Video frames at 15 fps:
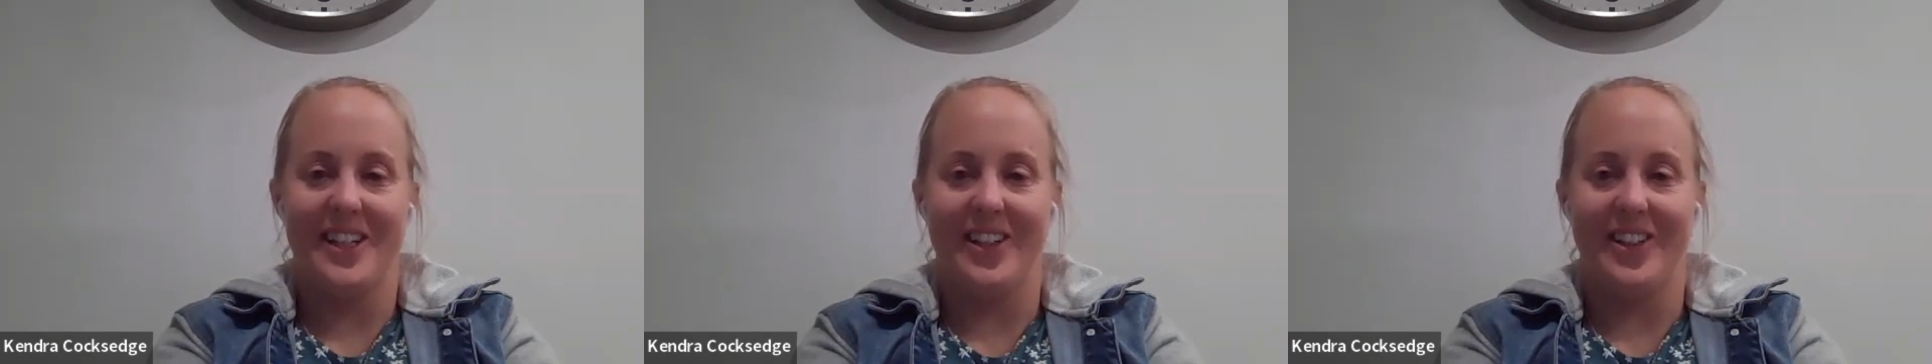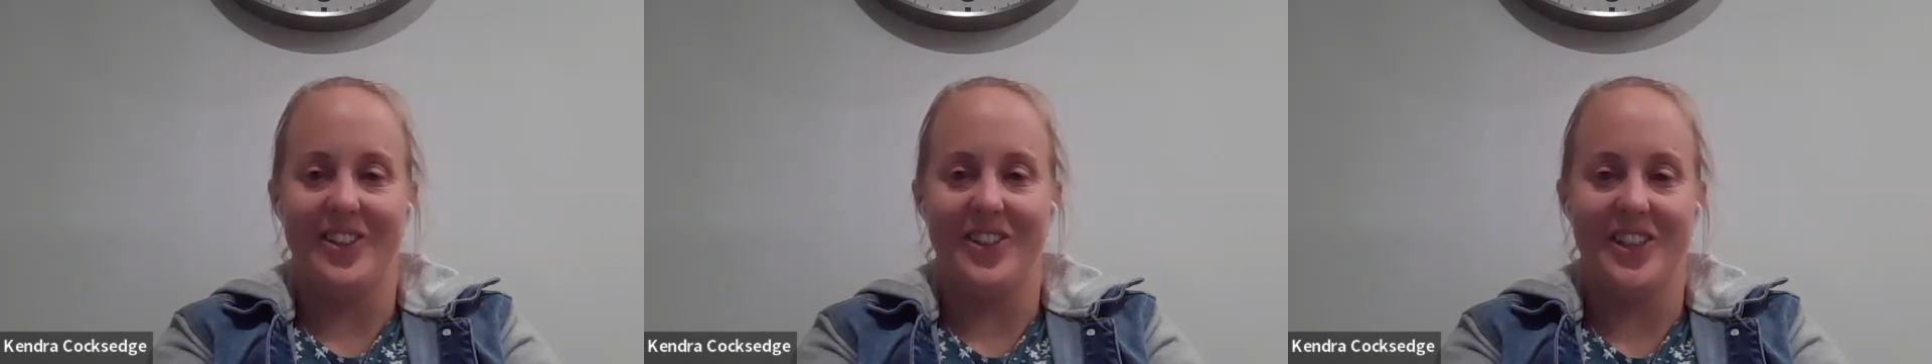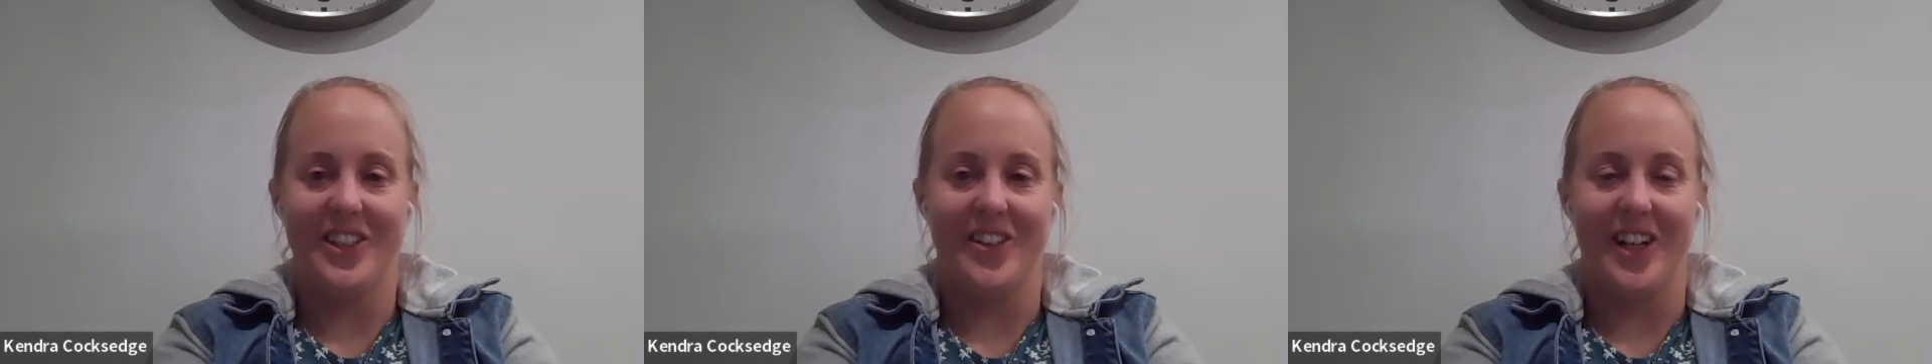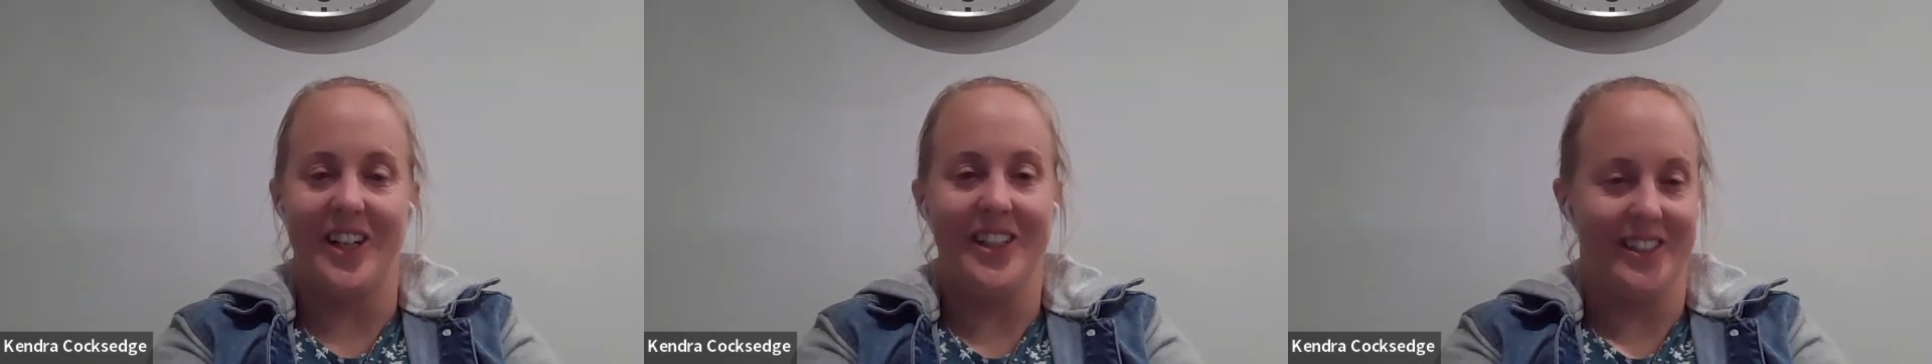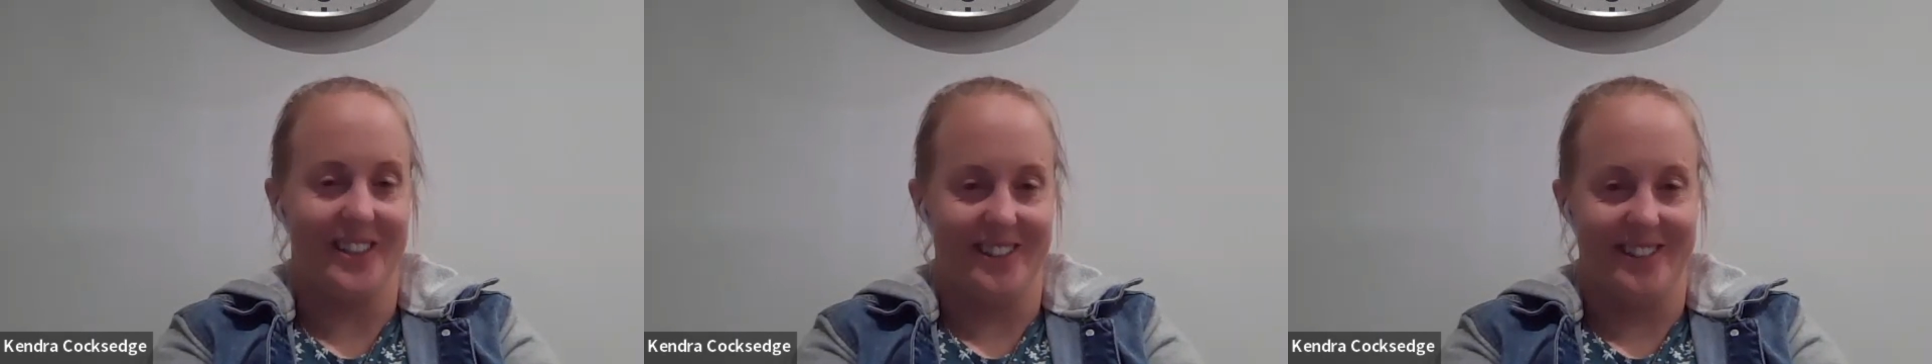next
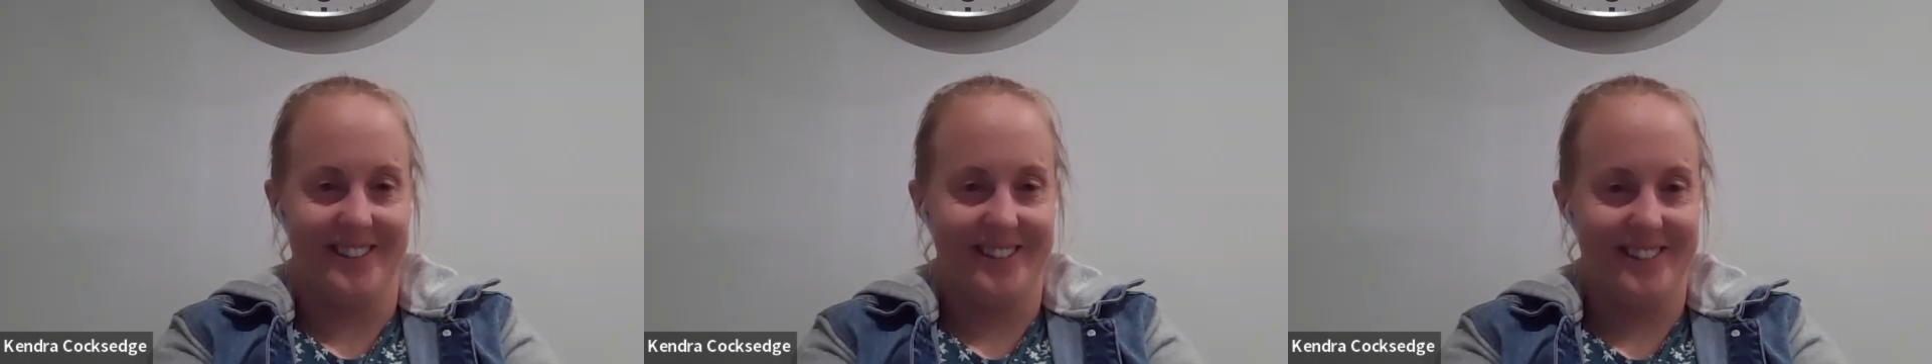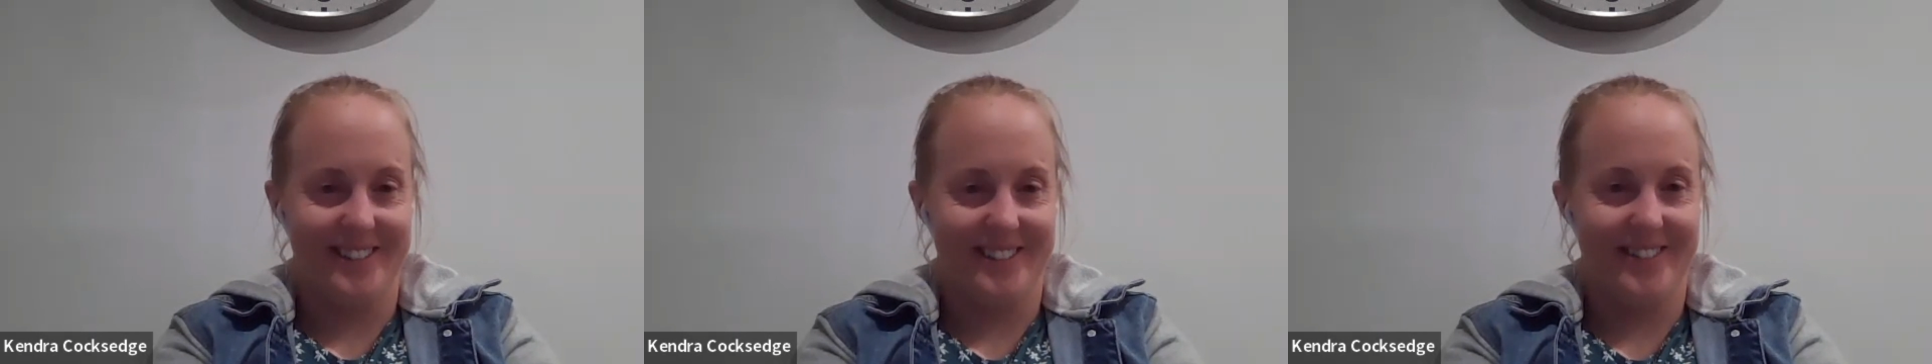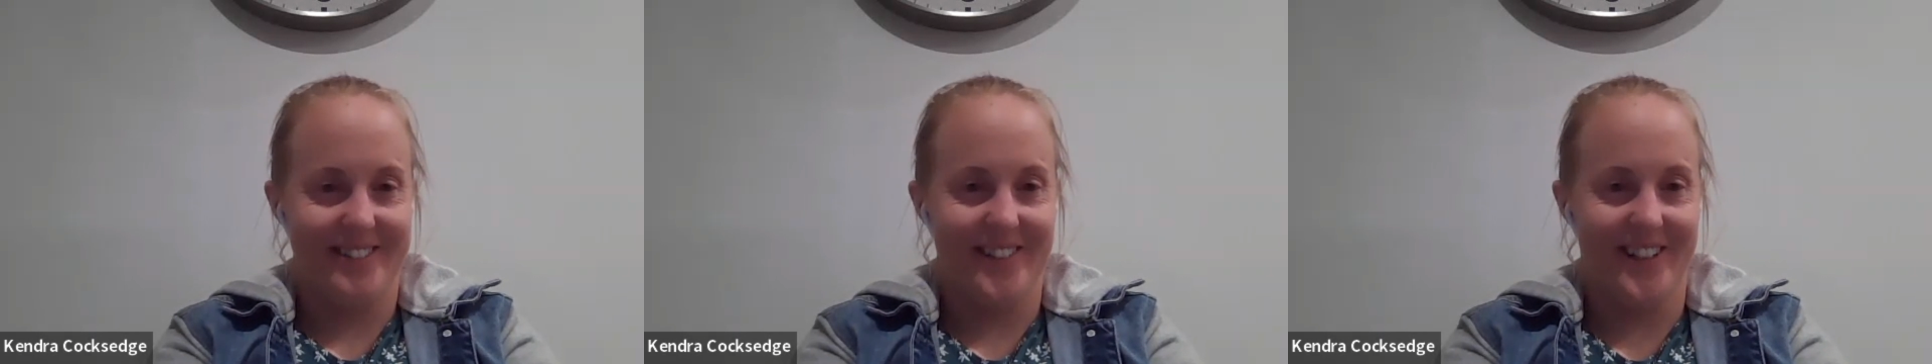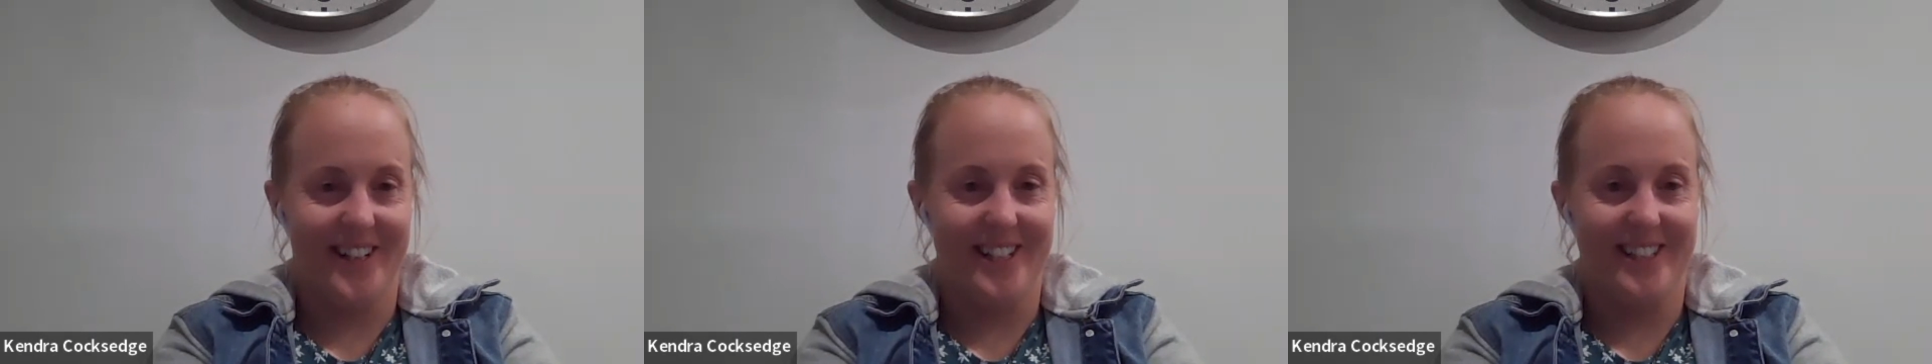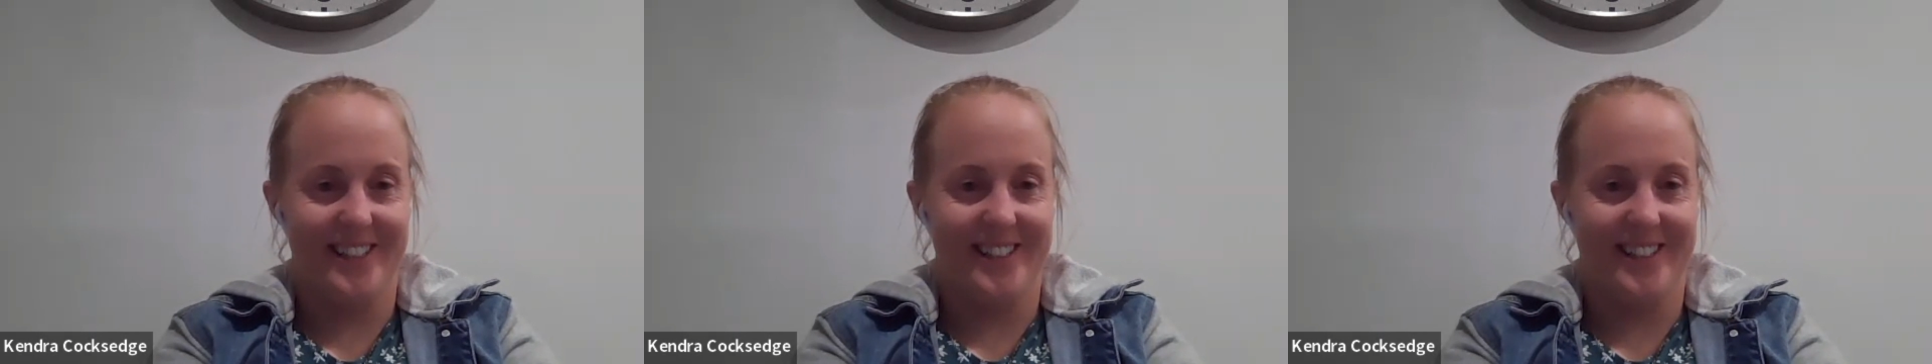generation, right?